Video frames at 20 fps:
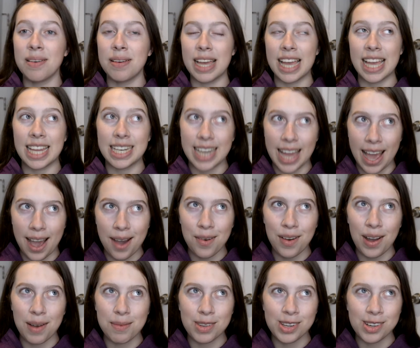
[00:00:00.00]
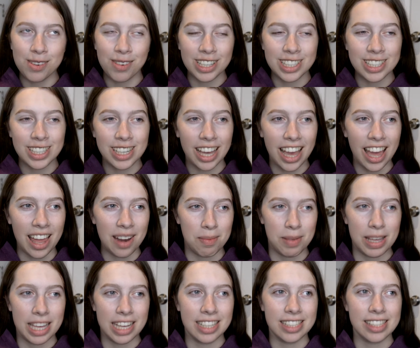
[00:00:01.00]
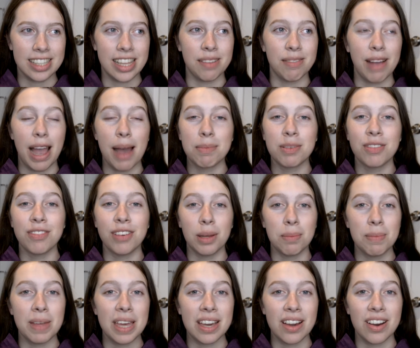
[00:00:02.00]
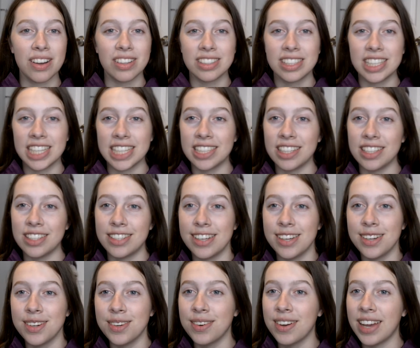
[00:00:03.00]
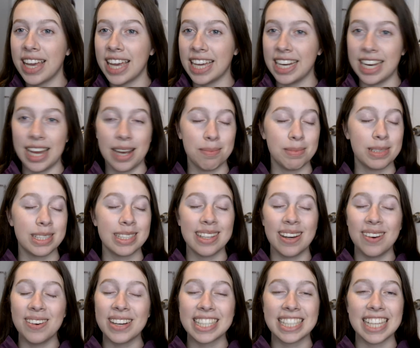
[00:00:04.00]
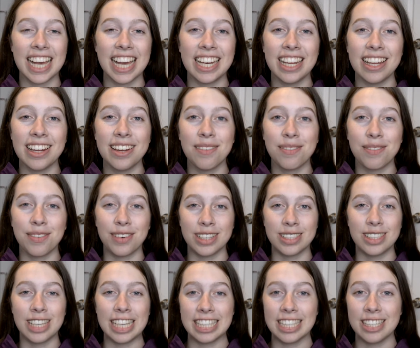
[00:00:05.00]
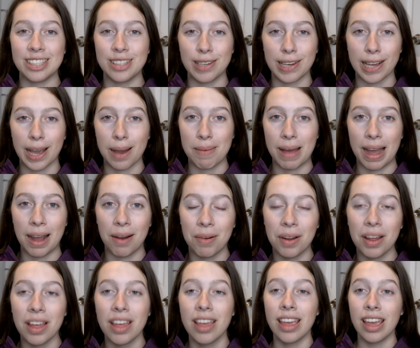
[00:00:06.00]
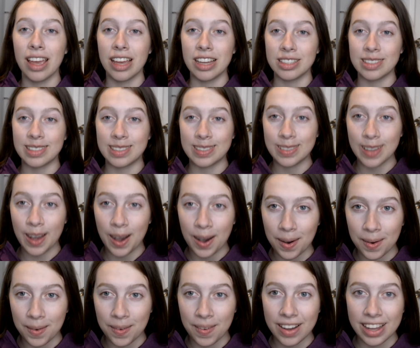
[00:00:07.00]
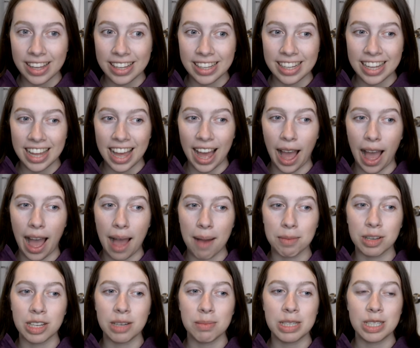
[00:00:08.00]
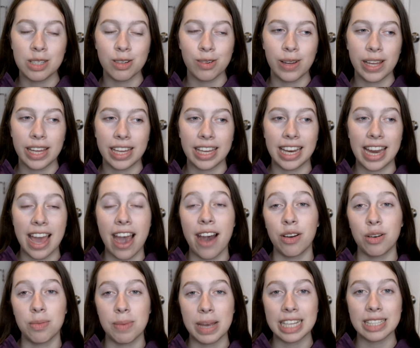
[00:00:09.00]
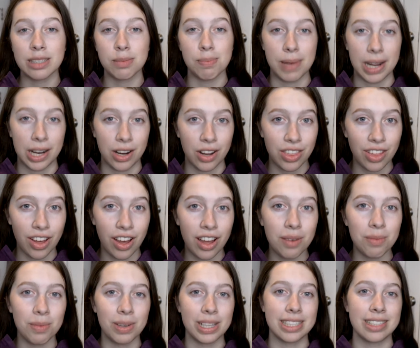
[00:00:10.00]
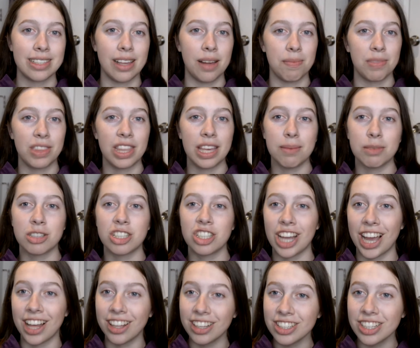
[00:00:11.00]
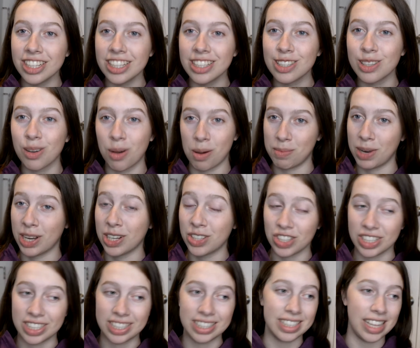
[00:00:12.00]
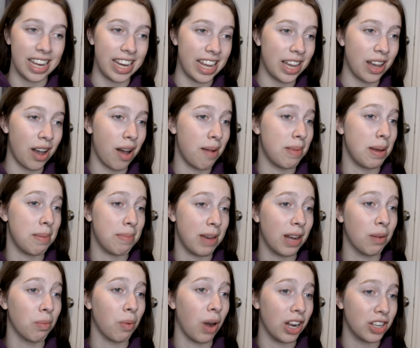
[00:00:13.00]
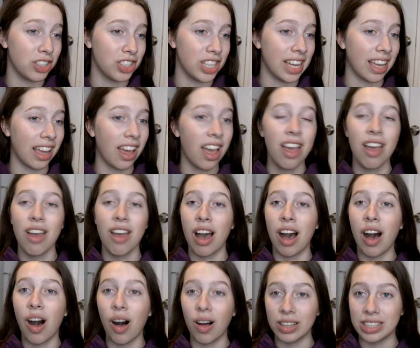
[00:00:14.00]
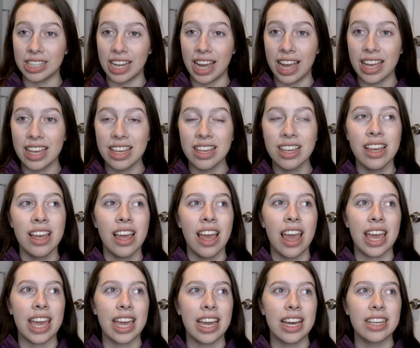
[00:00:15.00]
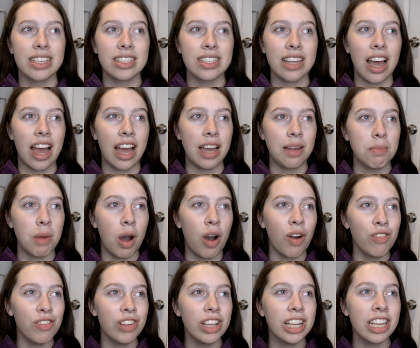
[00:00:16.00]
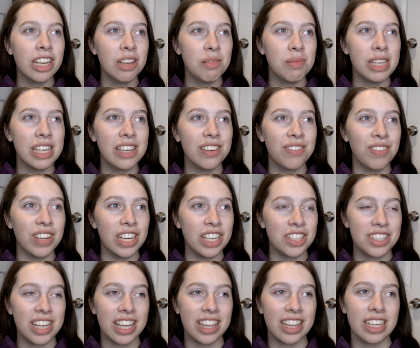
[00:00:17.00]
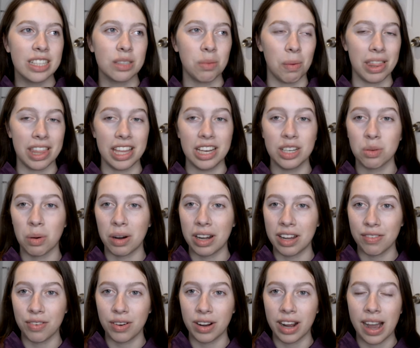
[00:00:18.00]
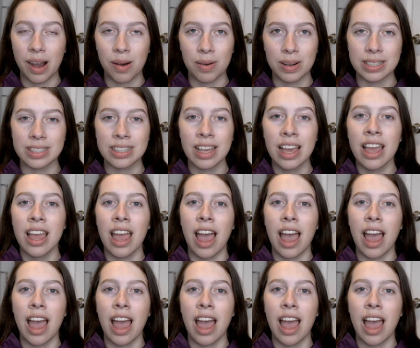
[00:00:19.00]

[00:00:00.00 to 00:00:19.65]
And now I'm going to watch it again because they wrapped filming on season two, and I'm so excited for season two to come out. So, I'm going to be doing an Outer Banks marathon with some themed challenges so I'm not just sitting on my bed watching all day. And I'm hopefully going to be finishing this within 24 hours.